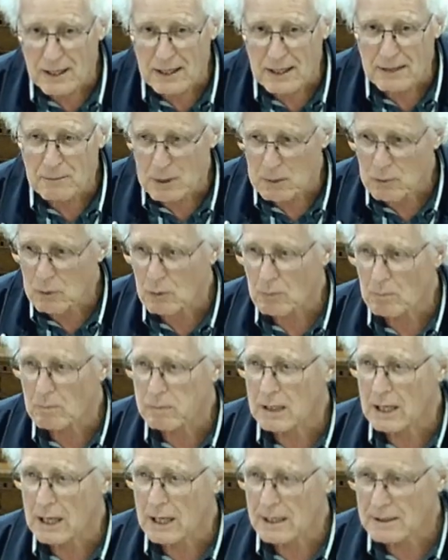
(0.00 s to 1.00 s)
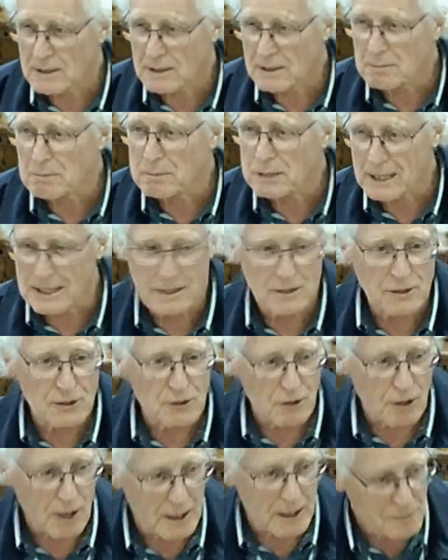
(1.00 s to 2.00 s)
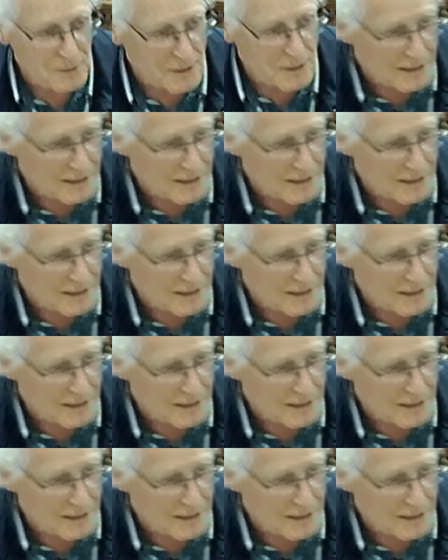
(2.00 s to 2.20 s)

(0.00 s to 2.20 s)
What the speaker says: We won't pass the plates around.